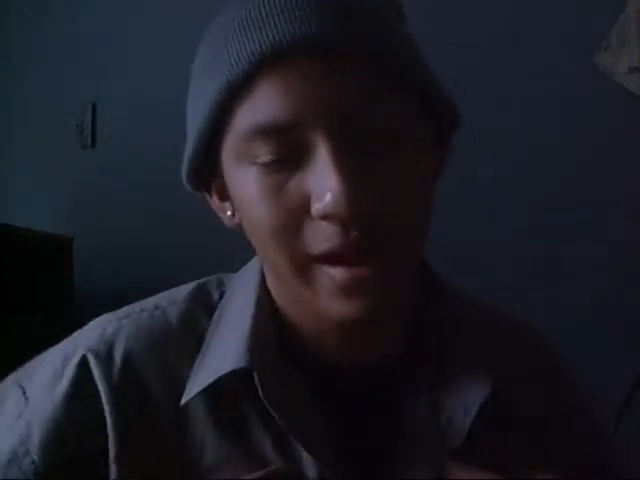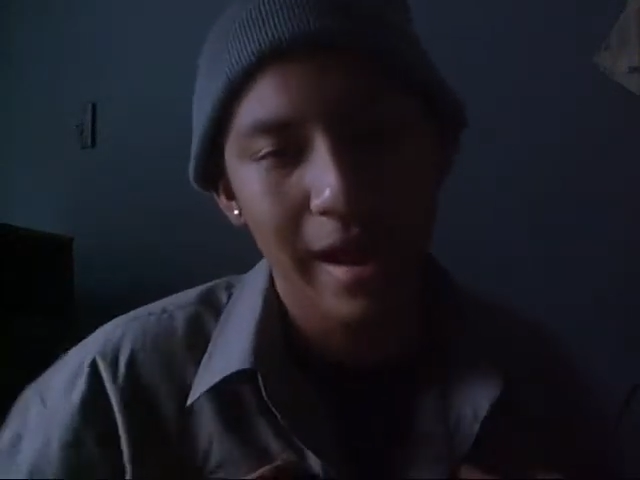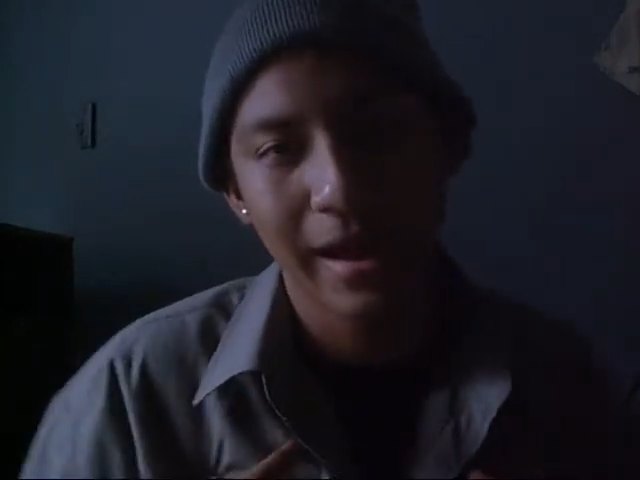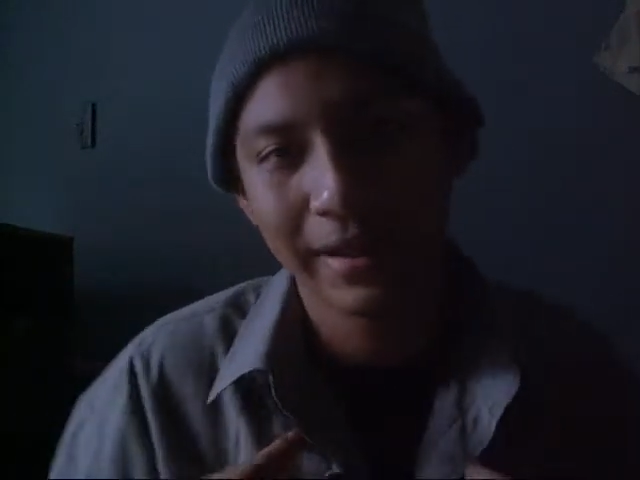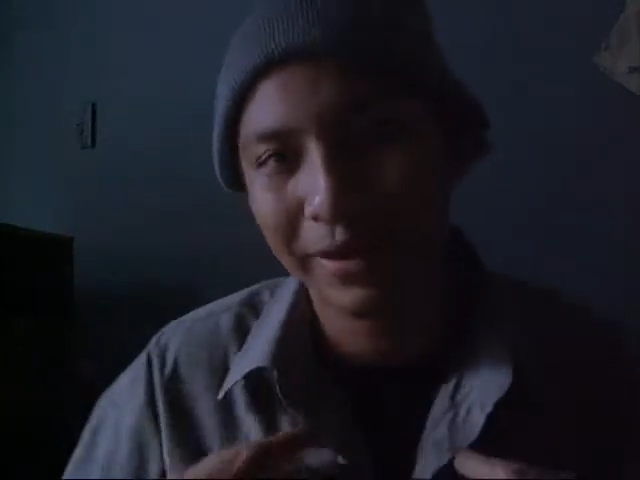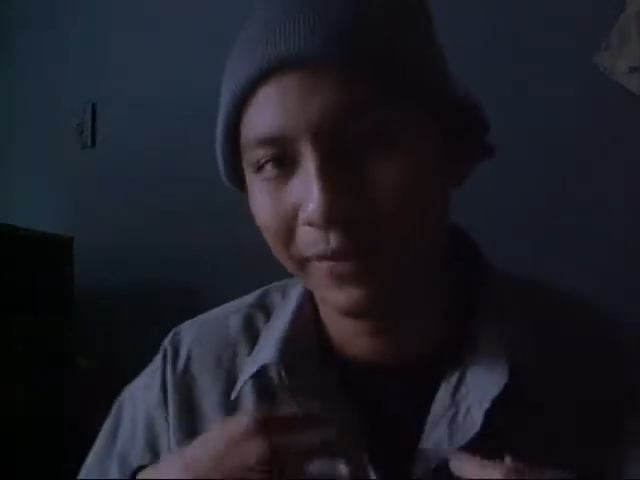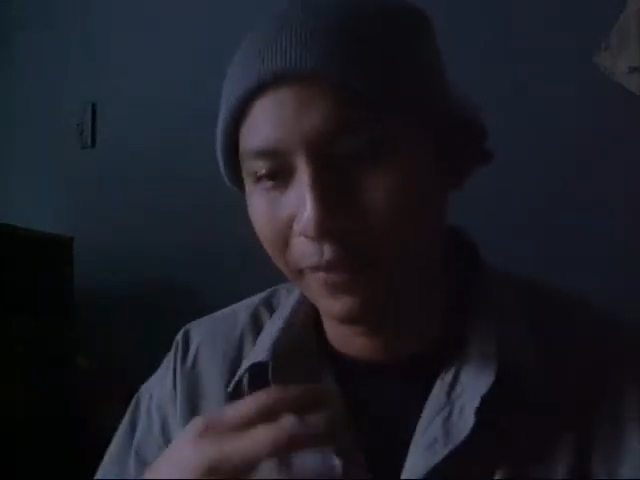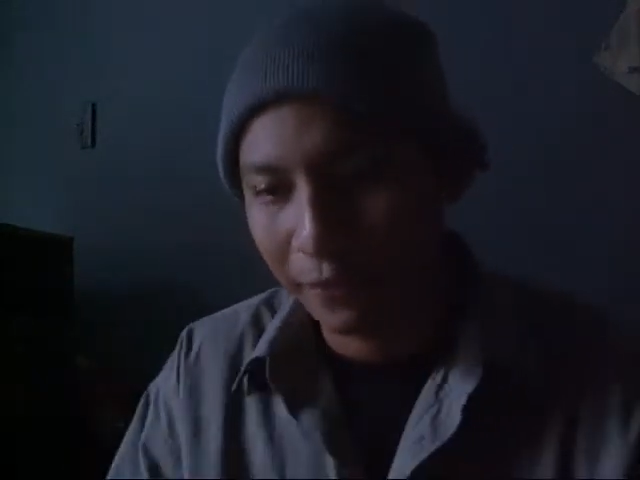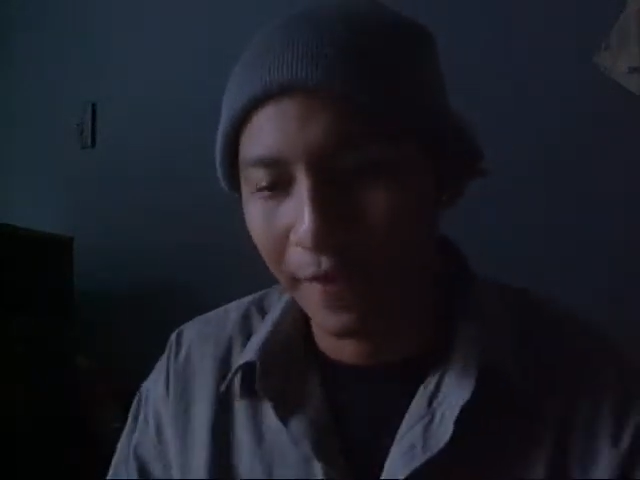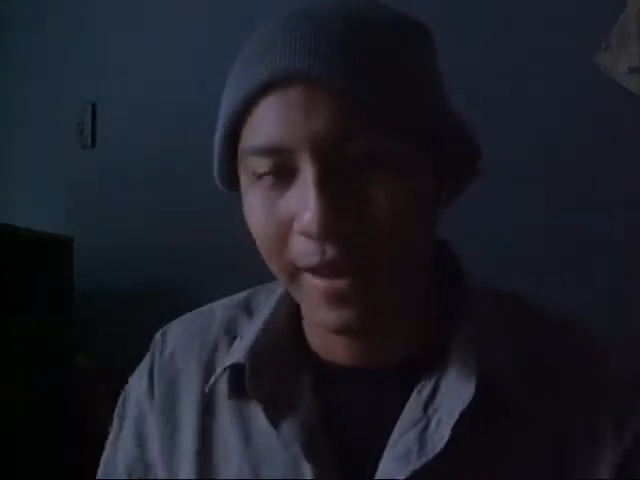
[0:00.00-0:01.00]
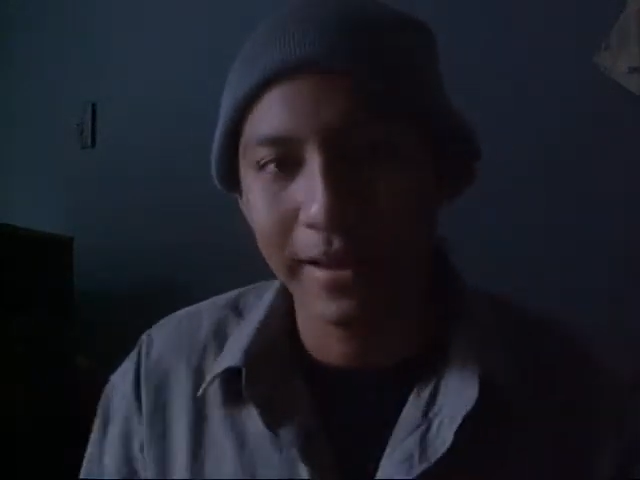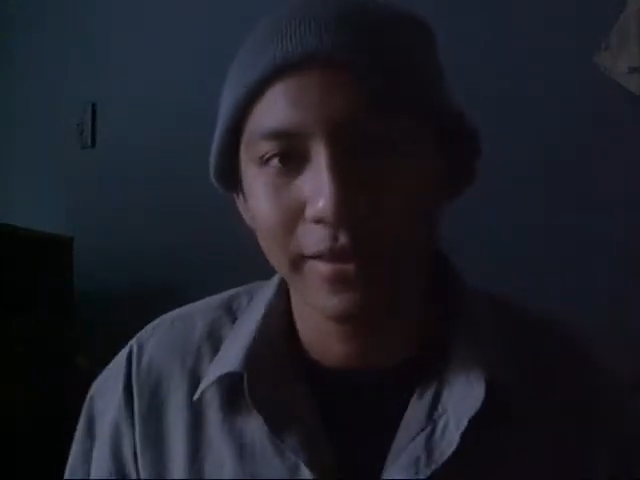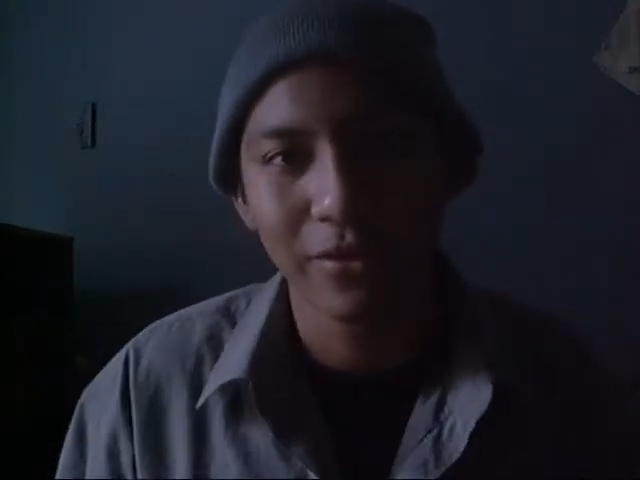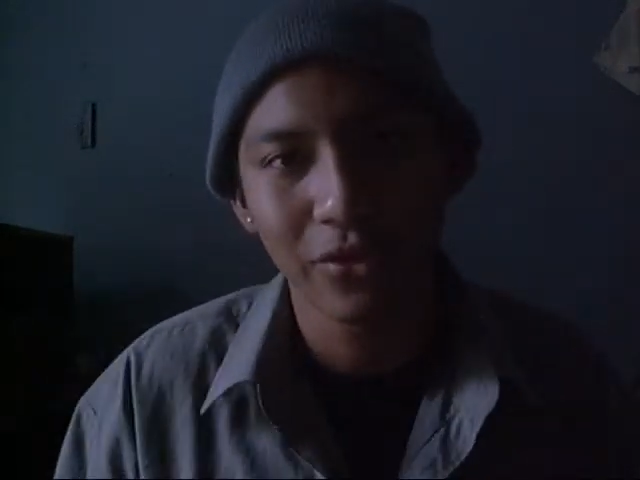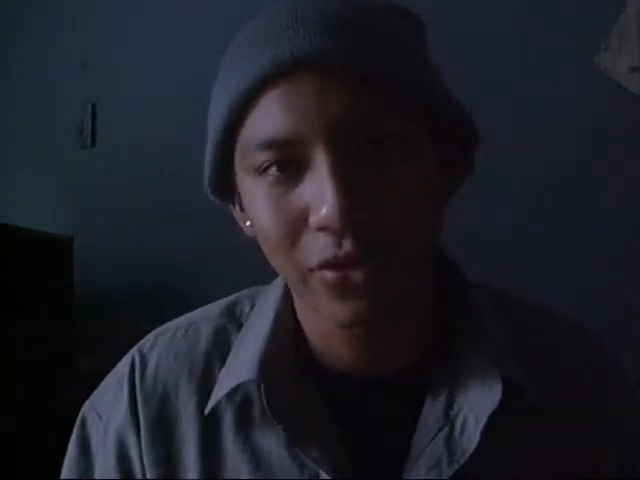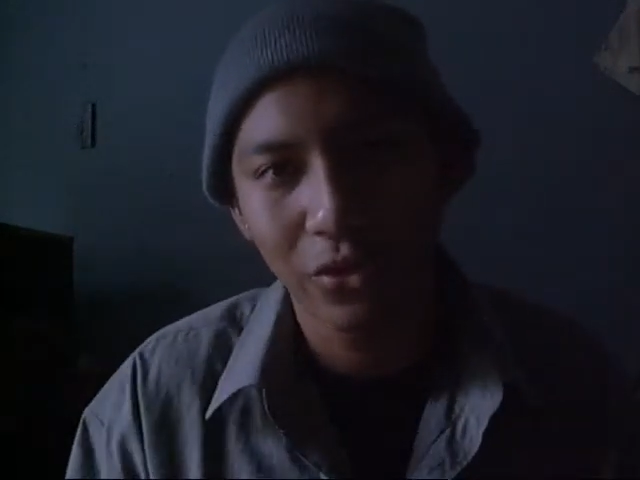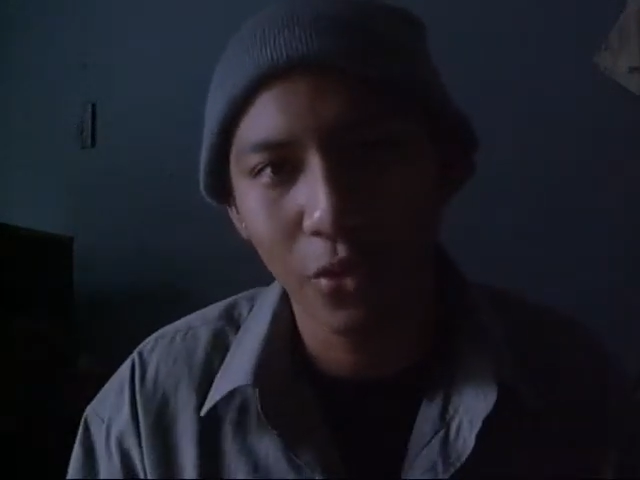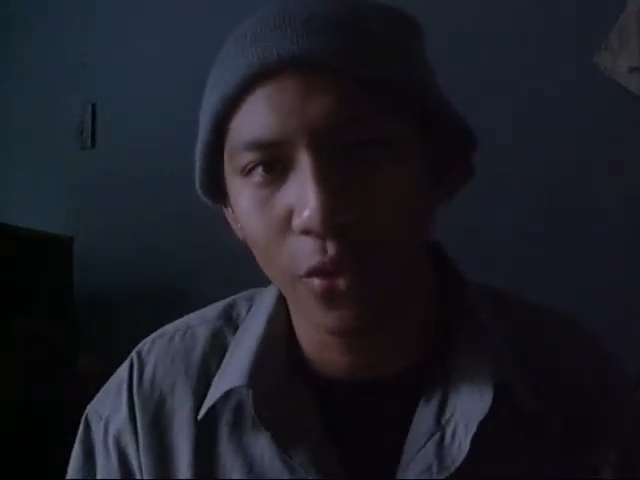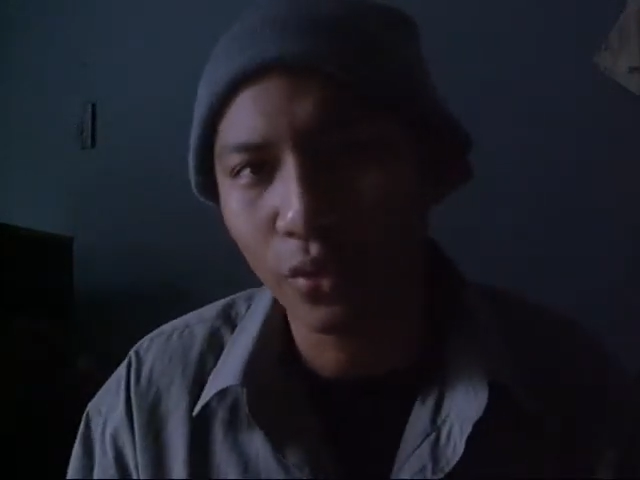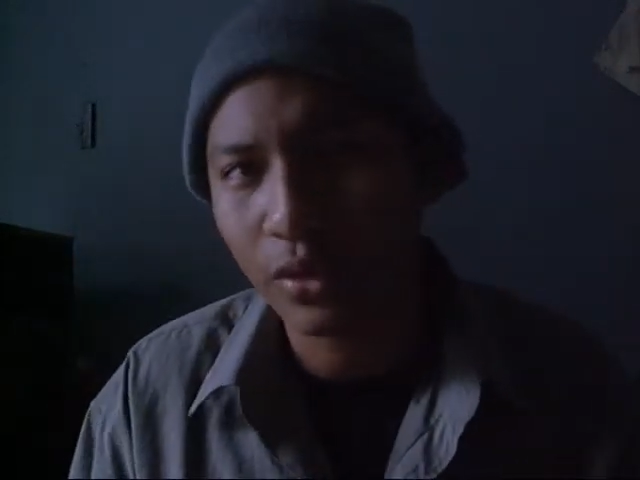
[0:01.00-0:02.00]
And if you find this,
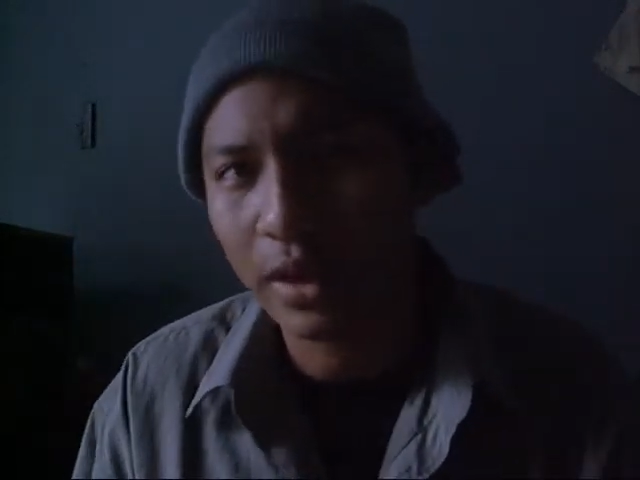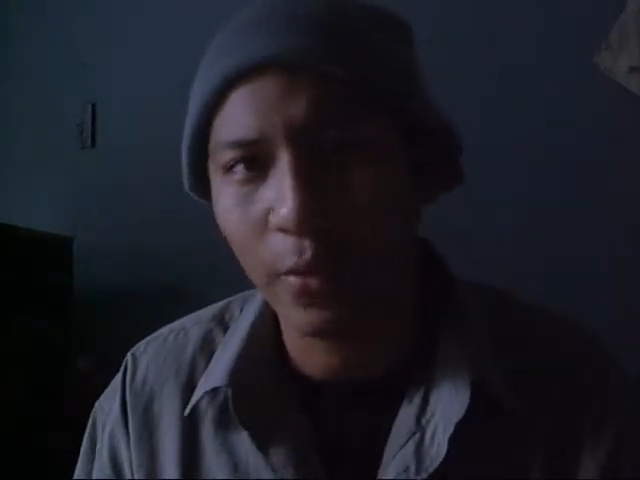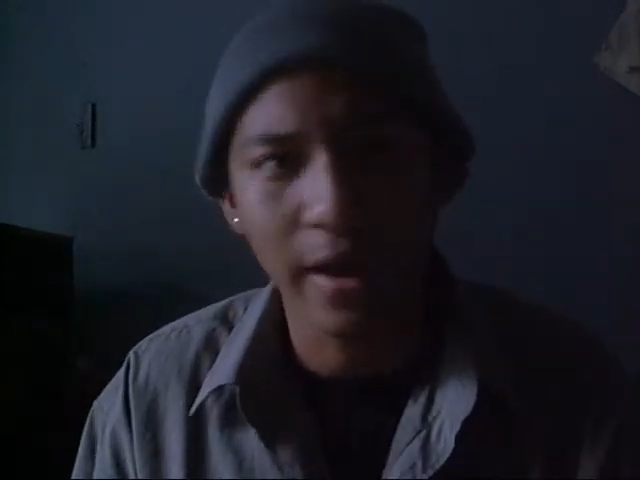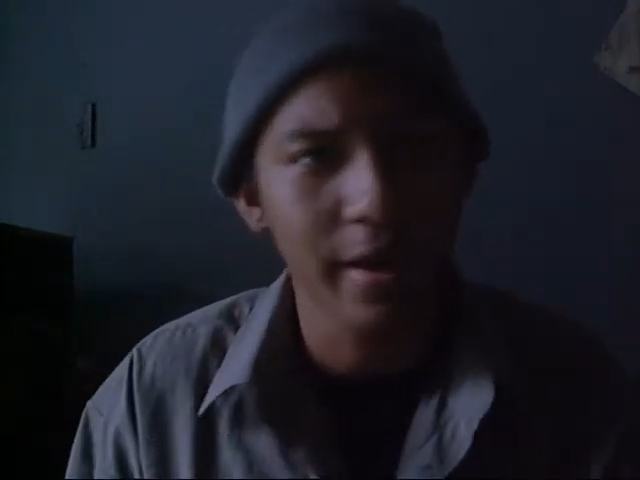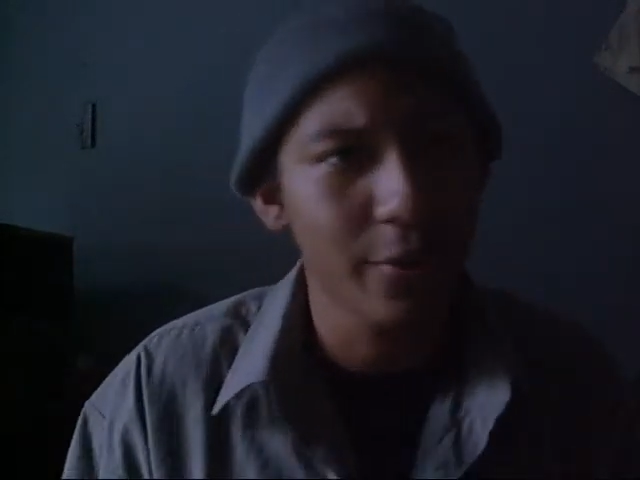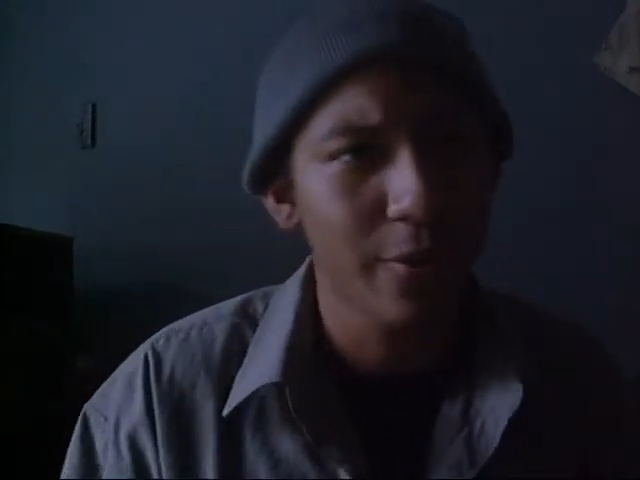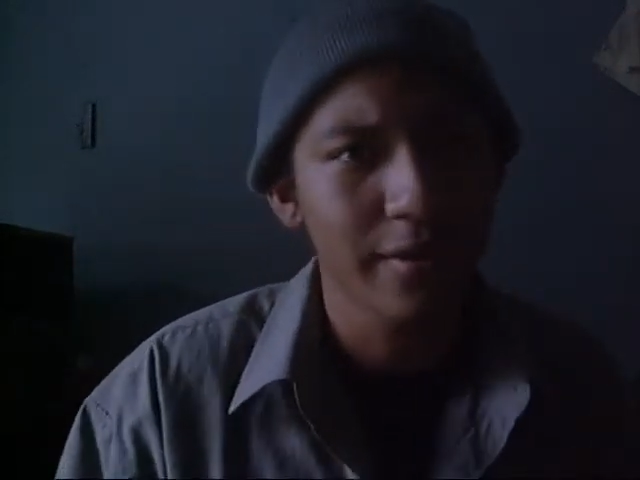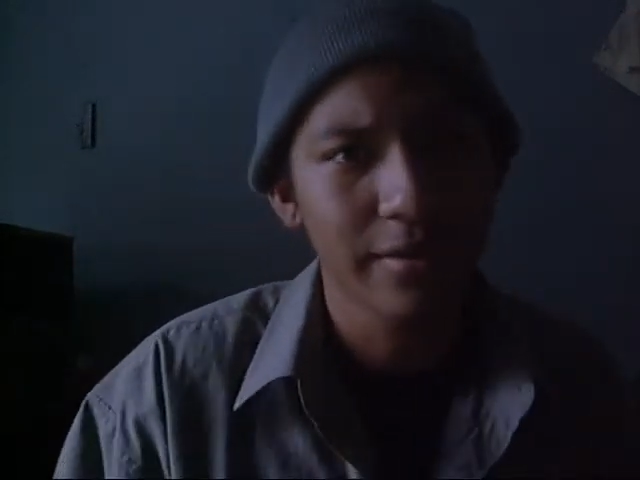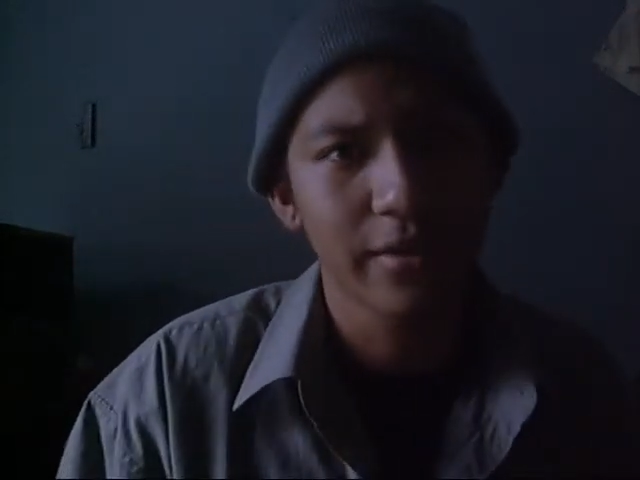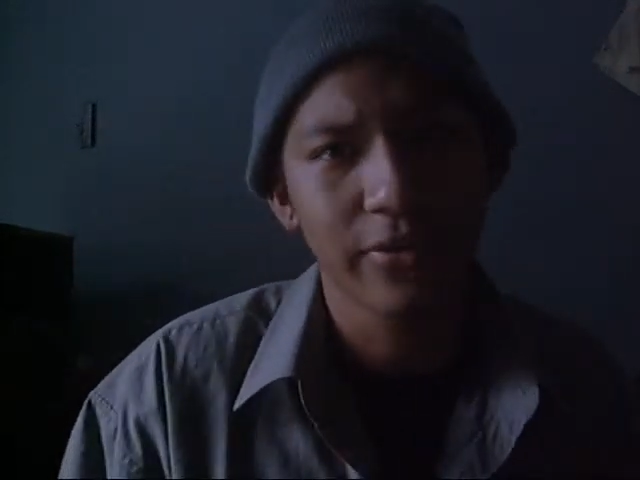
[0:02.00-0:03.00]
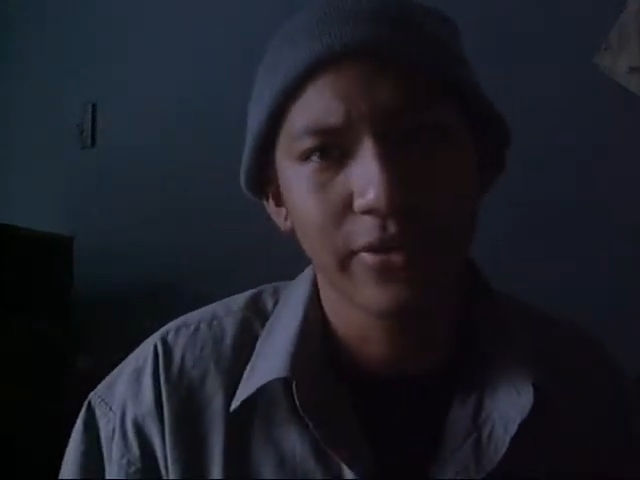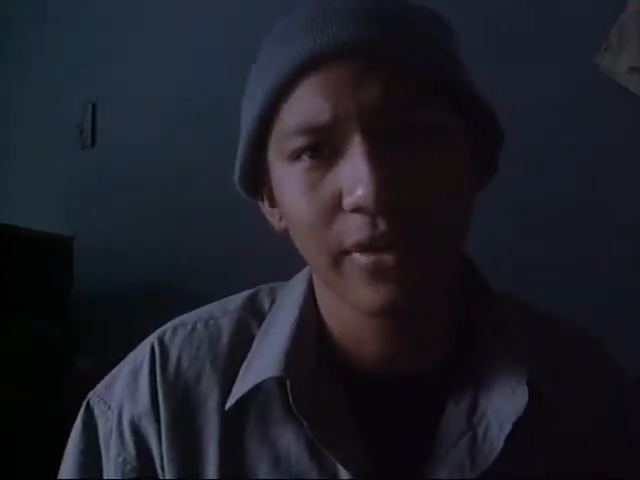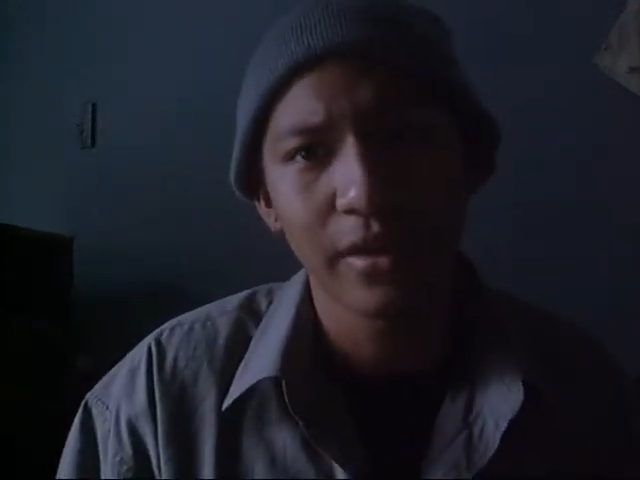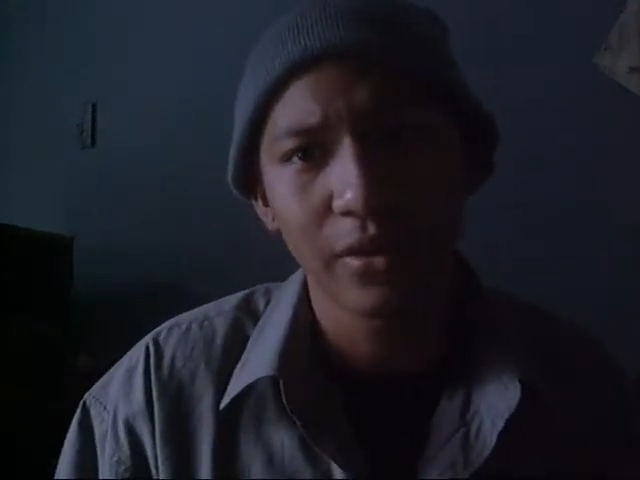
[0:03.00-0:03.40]
don't care what anyone says.